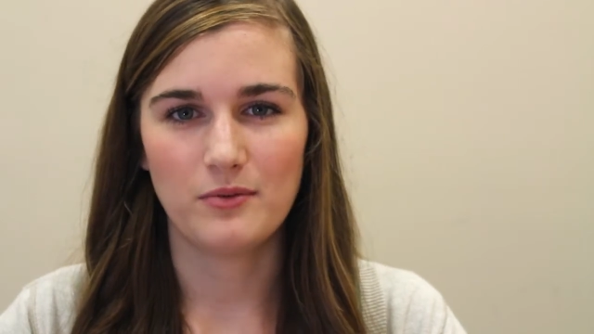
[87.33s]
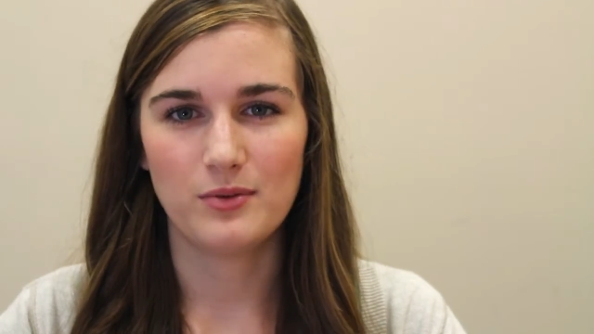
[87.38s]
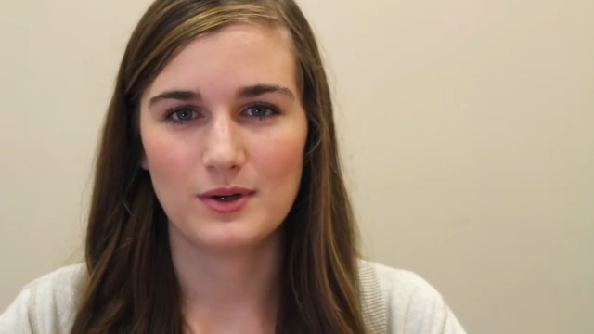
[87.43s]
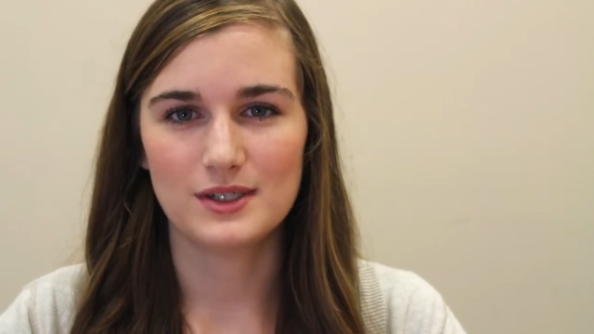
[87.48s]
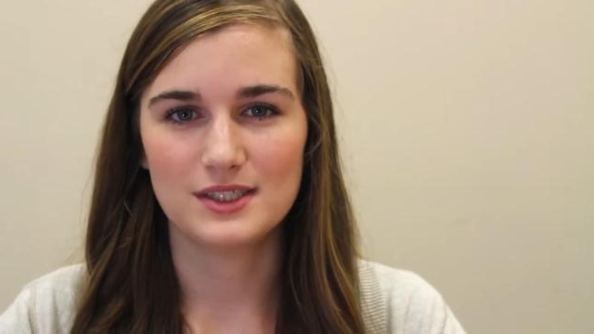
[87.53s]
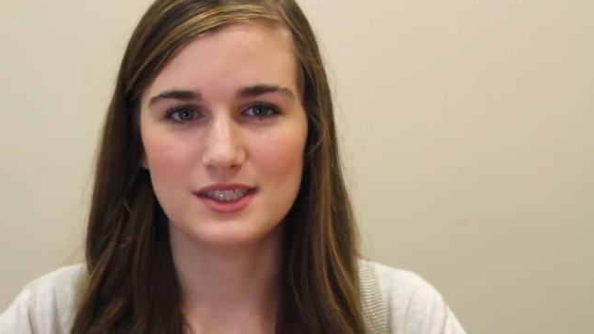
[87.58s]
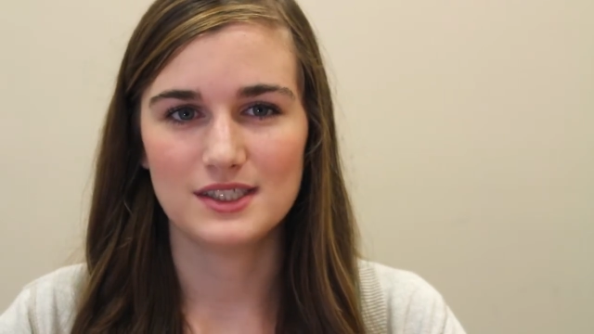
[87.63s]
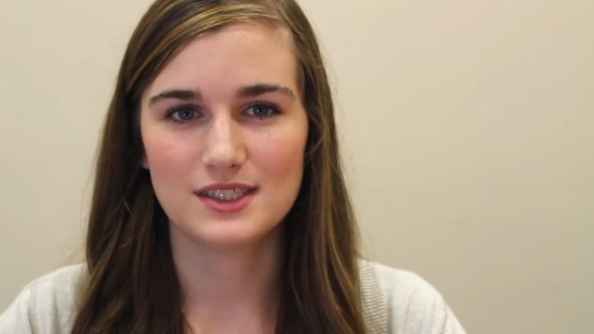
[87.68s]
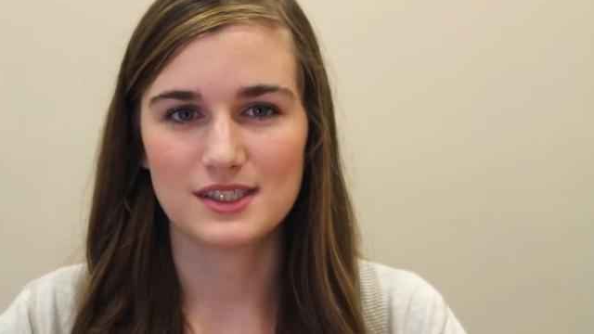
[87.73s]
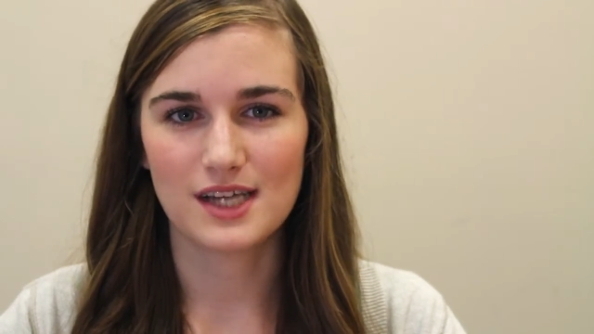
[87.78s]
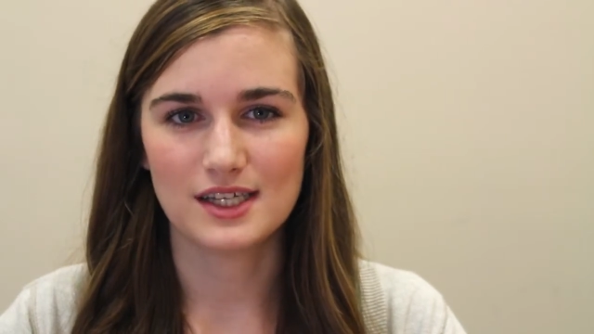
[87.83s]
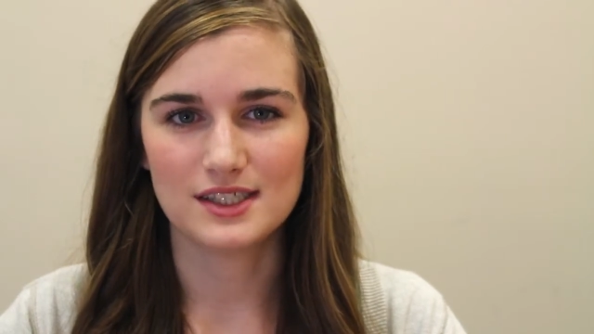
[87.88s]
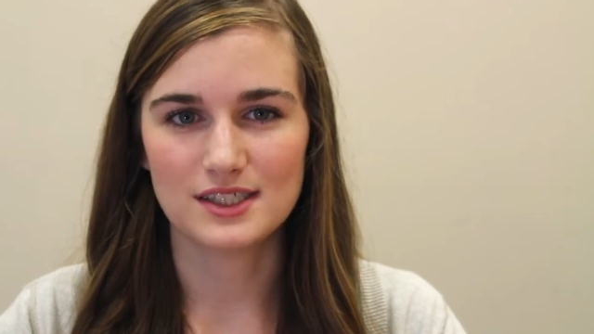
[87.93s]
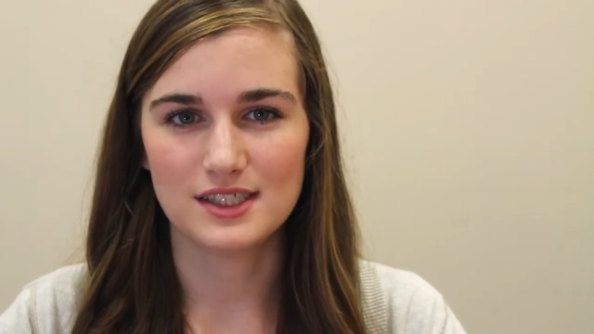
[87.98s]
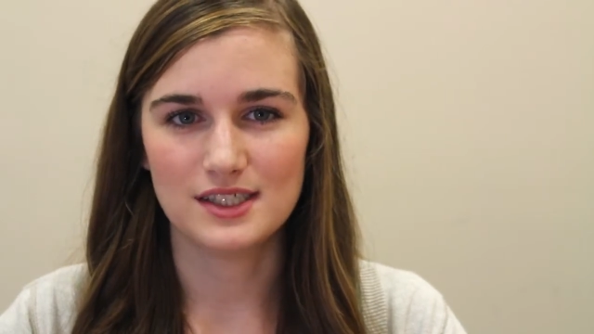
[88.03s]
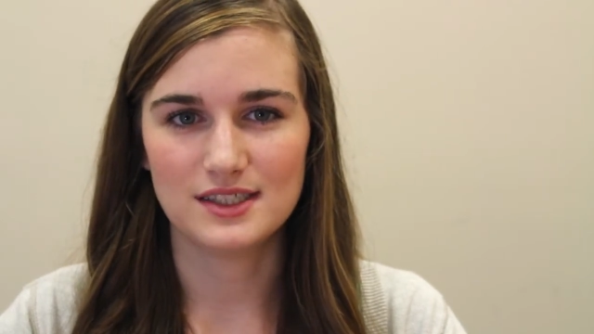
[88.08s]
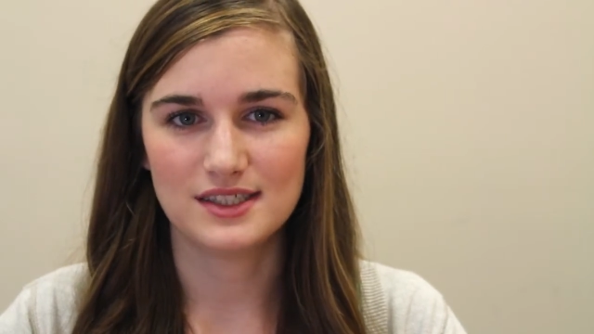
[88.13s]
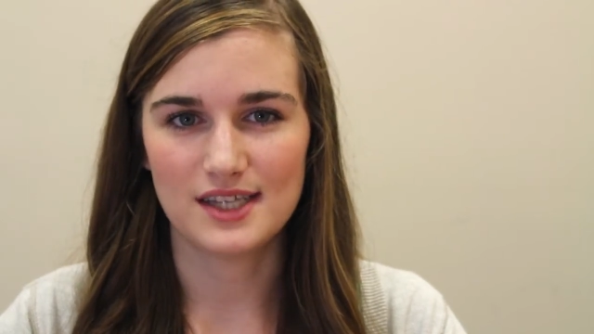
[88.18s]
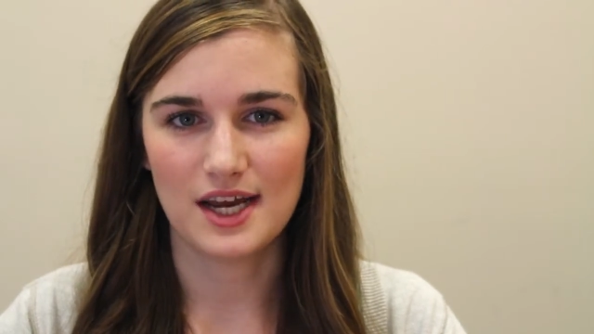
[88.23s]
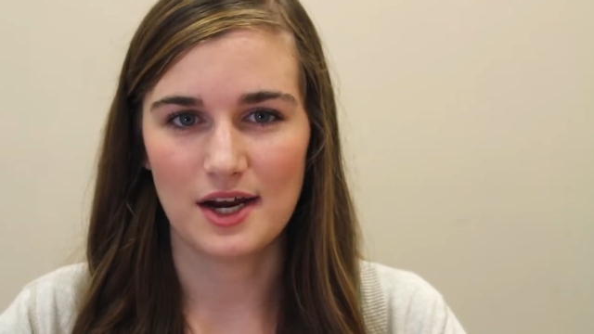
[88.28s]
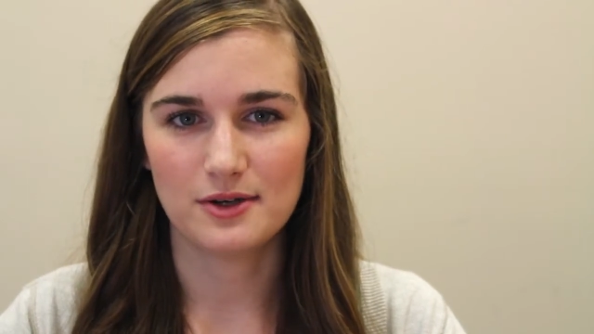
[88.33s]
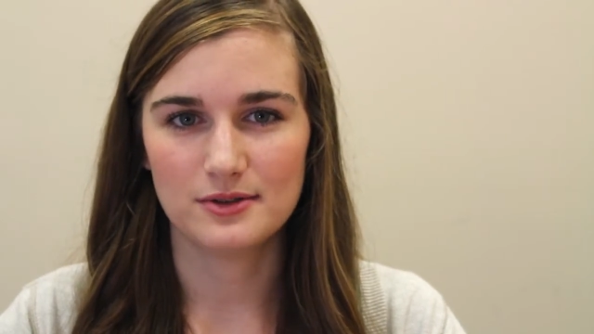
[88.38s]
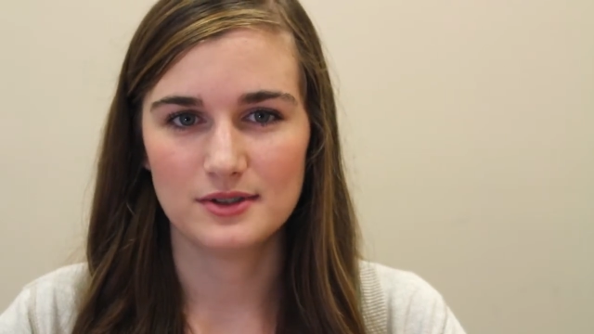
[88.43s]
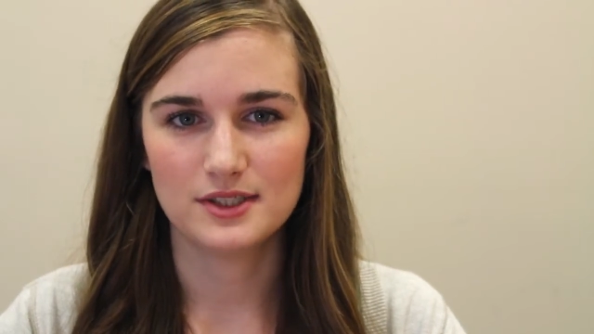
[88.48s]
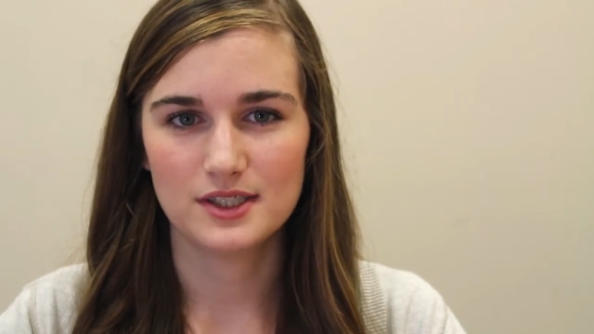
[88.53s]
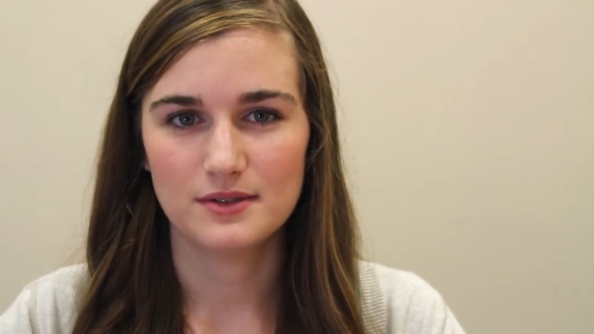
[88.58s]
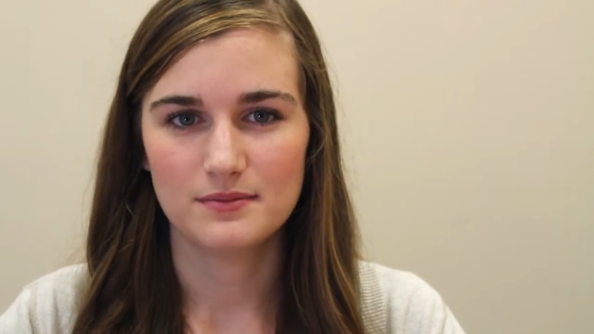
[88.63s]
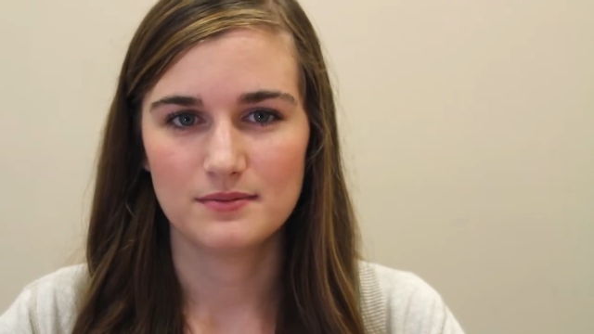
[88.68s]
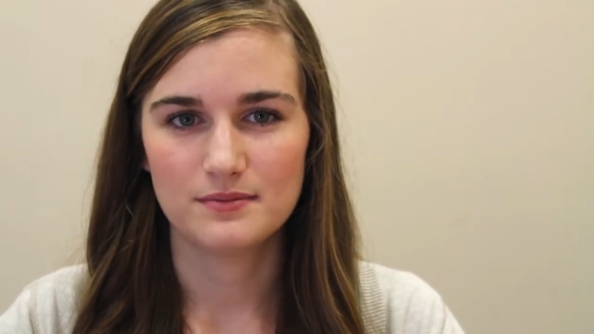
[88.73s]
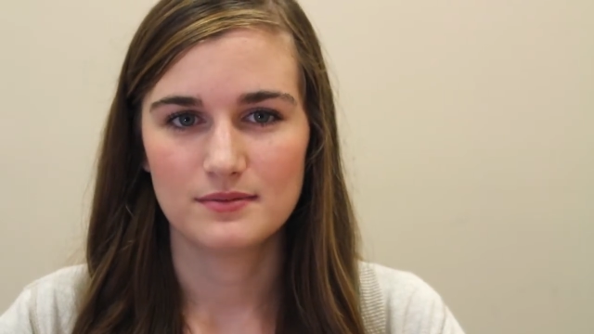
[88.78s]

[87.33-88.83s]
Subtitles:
of when discussing sound.